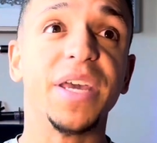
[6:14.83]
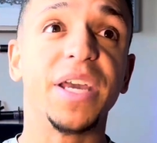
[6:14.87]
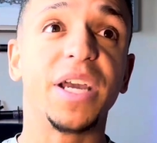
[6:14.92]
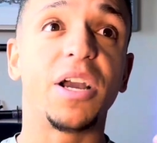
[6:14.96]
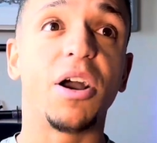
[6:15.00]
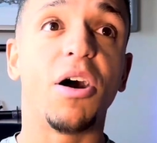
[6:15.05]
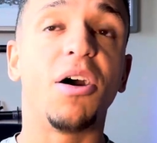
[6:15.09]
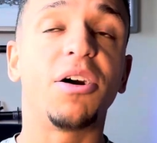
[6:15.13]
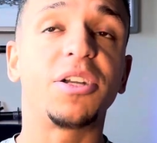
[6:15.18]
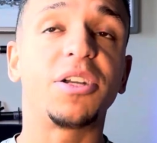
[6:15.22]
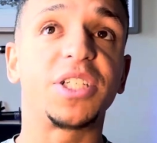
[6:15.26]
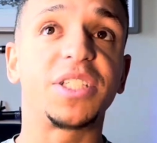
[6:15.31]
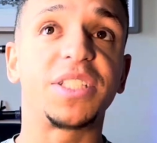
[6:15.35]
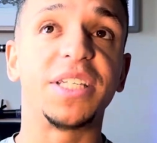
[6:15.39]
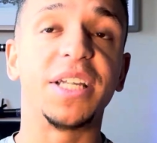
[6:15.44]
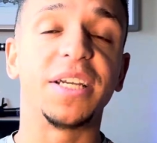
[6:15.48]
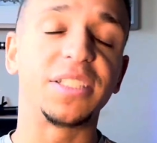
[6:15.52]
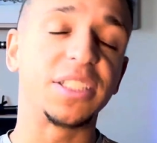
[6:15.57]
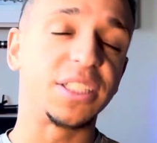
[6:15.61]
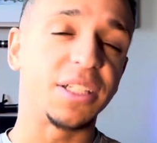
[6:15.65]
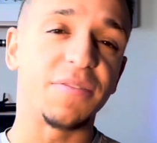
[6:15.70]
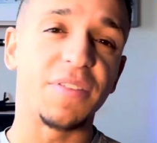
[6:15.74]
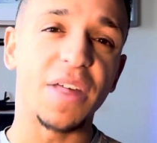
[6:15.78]

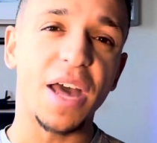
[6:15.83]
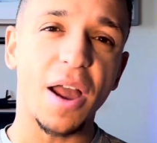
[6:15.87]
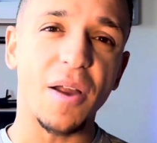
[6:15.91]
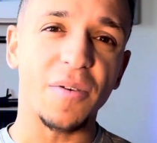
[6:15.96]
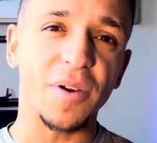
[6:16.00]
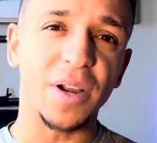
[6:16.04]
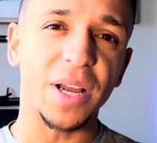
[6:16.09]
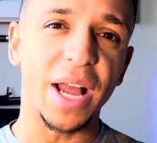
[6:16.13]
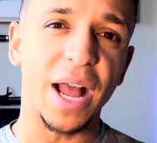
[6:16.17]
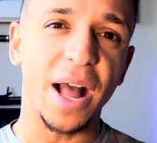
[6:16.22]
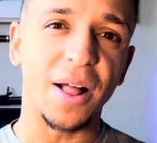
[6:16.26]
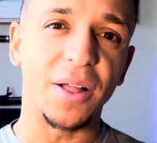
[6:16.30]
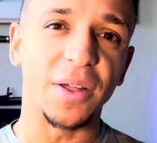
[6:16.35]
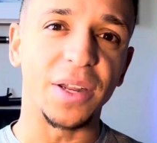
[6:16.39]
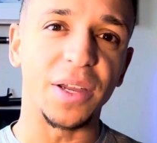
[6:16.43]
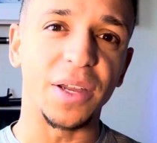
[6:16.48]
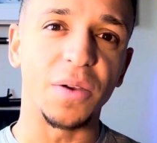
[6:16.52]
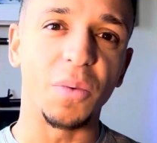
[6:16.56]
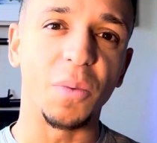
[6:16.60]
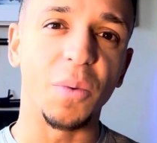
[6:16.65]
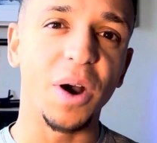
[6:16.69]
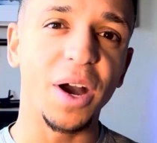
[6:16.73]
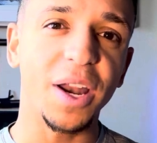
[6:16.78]
consciousness of that
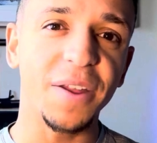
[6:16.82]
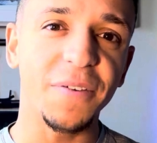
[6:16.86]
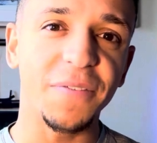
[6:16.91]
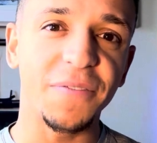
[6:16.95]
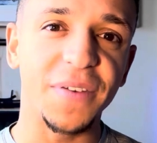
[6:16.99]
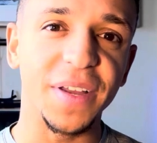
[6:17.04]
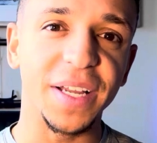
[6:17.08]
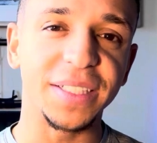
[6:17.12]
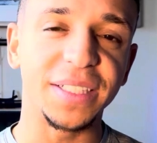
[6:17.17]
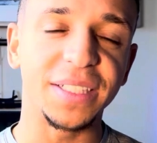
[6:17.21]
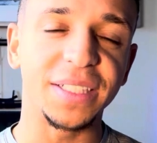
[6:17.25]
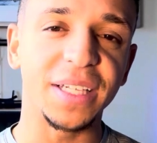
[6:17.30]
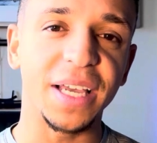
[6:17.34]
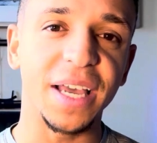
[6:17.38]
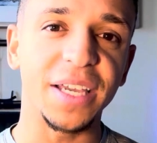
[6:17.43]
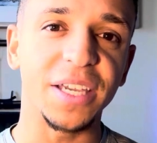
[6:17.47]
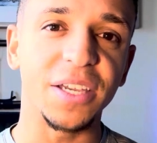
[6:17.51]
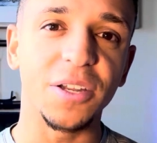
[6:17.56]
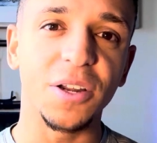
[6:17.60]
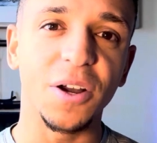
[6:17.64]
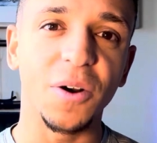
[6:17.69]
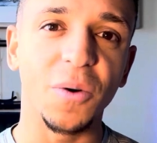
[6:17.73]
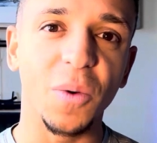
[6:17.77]
reality? What if it's
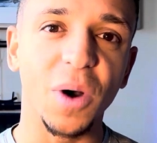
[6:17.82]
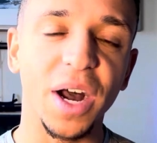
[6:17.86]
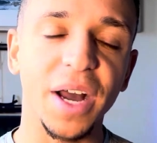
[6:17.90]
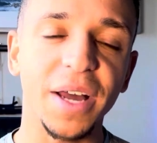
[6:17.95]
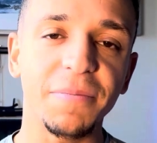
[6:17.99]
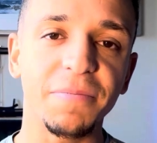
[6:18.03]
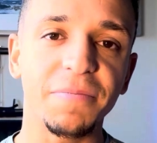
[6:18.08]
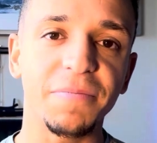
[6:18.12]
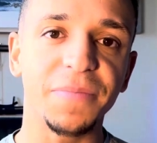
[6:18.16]
saying, you know what?